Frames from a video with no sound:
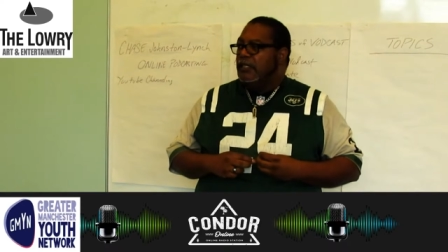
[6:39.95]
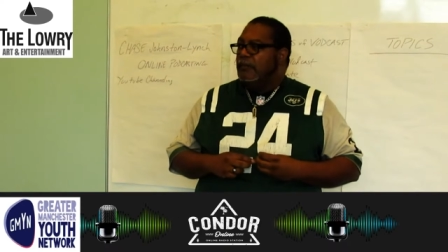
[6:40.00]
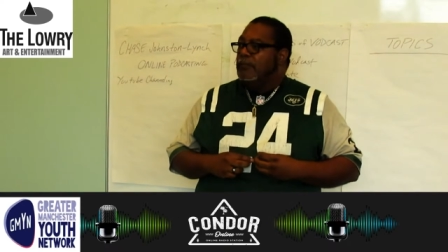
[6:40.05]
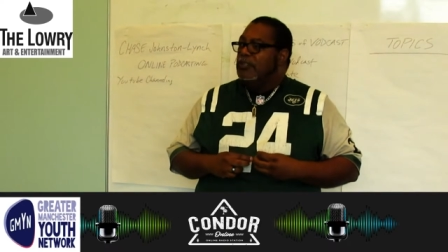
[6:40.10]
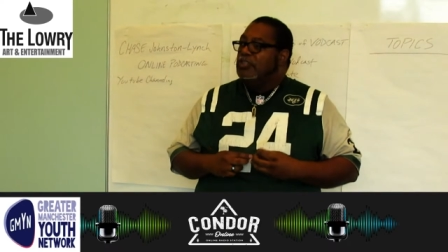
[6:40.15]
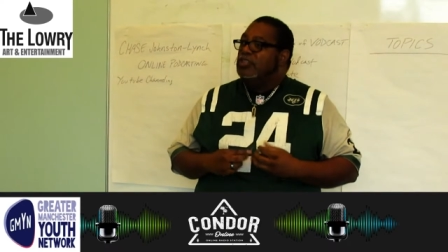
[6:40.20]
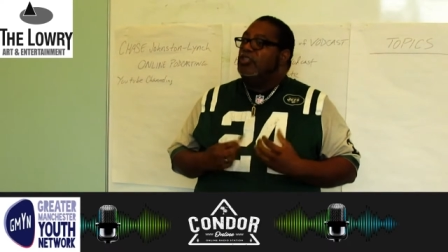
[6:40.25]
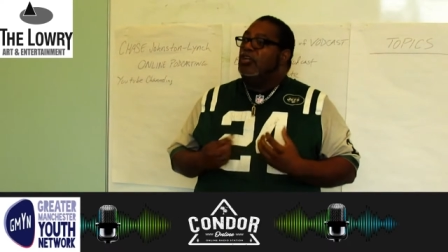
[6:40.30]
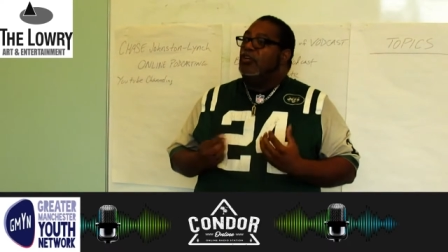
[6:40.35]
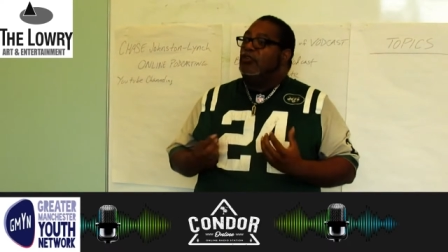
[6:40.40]

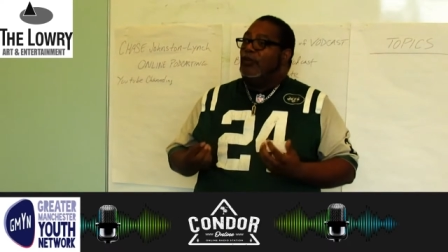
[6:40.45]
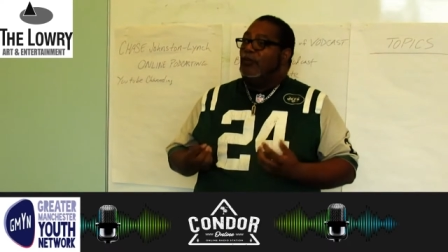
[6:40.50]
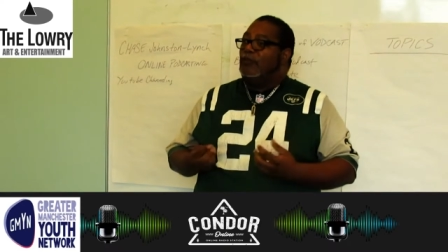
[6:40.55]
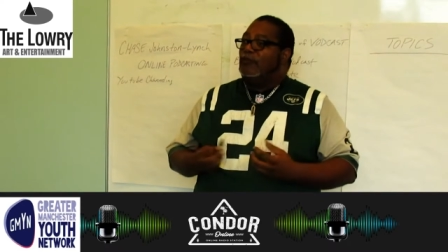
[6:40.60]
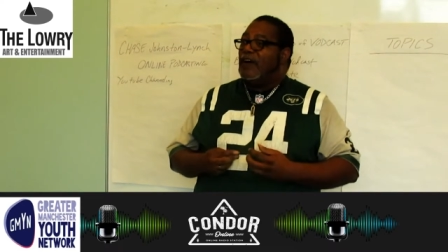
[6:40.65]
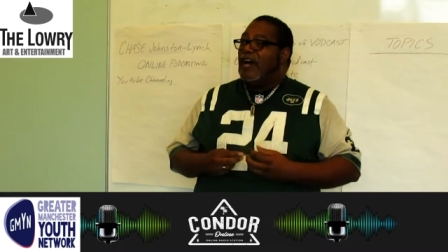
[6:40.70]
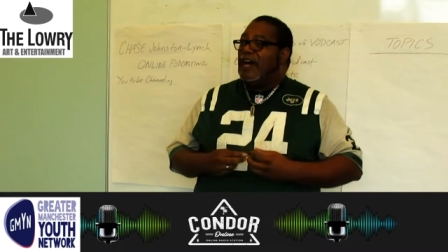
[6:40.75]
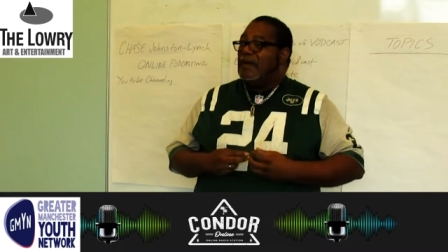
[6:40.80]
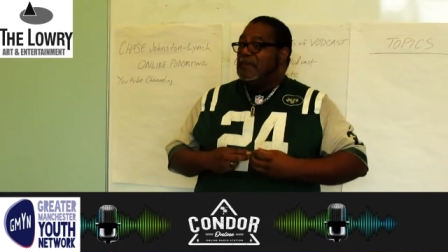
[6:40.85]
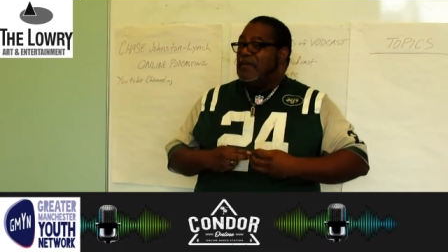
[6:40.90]
but you don't know
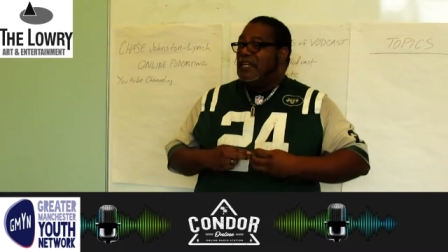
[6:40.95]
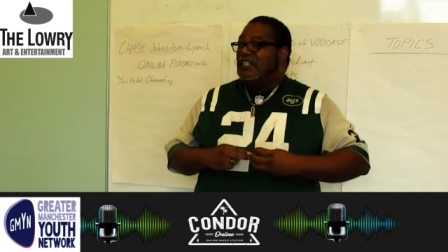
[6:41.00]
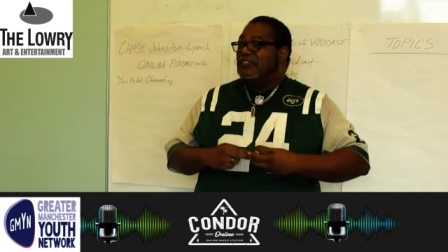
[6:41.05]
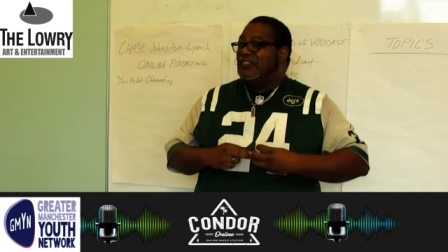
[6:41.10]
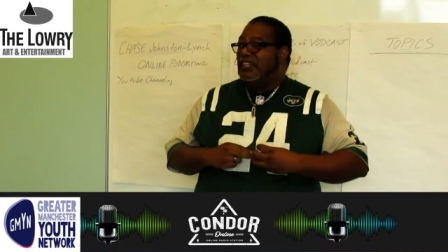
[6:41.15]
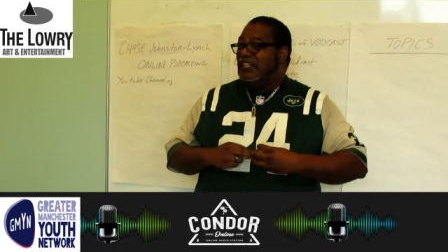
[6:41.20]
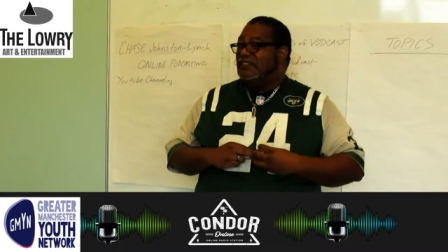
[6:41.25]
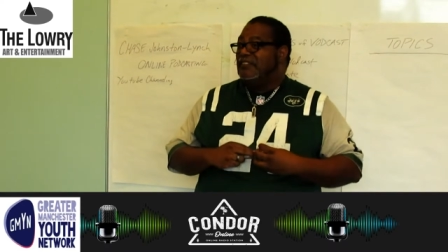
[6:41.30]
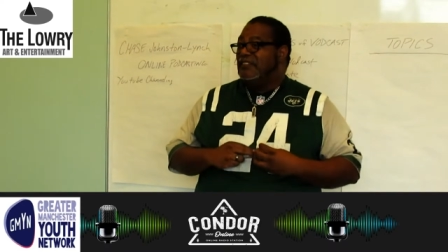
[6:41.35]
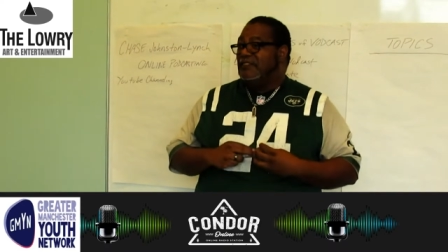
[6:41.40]
five
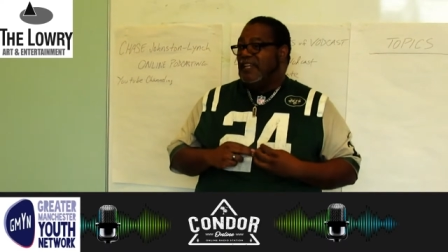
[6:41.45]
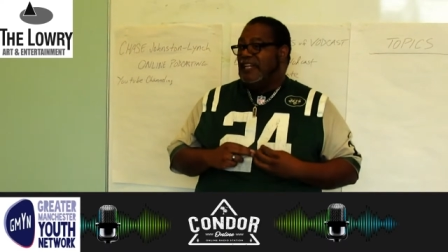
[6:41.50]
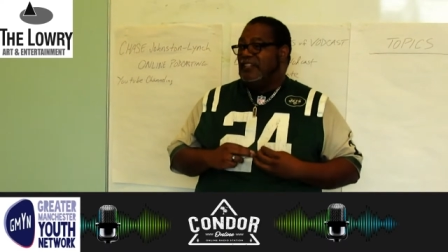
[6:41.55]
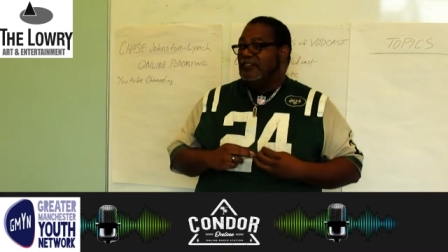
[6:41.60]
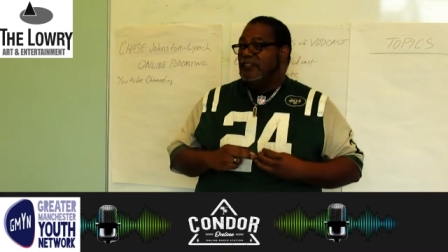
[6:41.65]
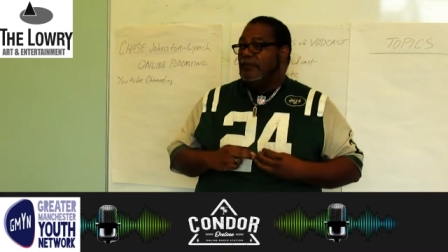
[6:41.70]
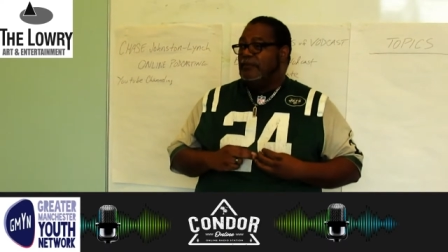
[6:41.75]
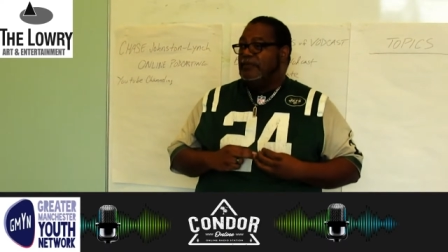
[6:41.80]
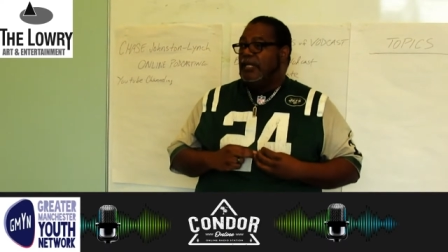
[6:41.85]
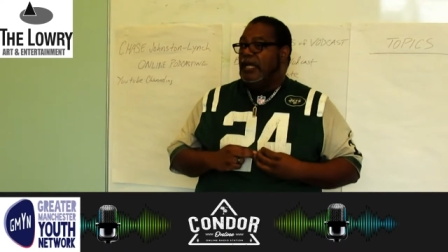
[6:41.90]
minutes length of
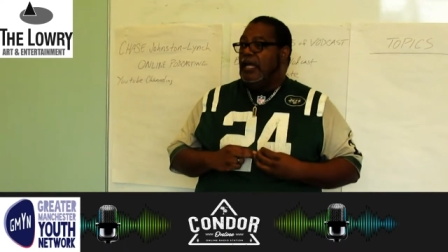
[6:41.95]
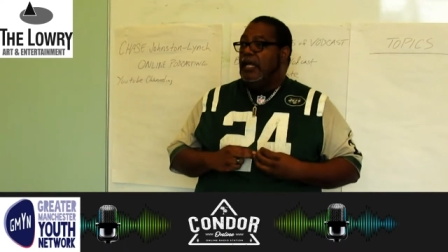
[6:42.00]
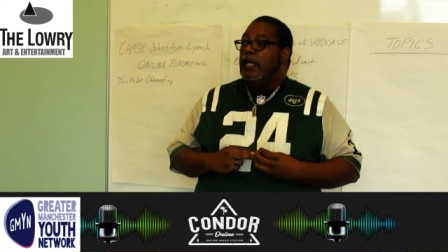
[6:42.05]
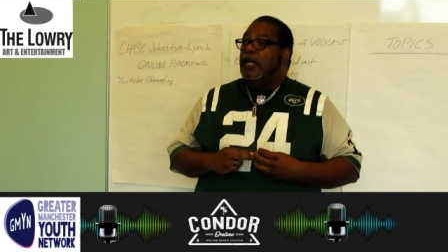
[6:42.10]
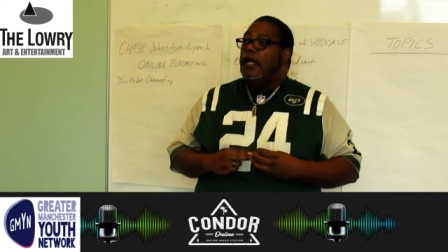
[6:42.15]
that subject.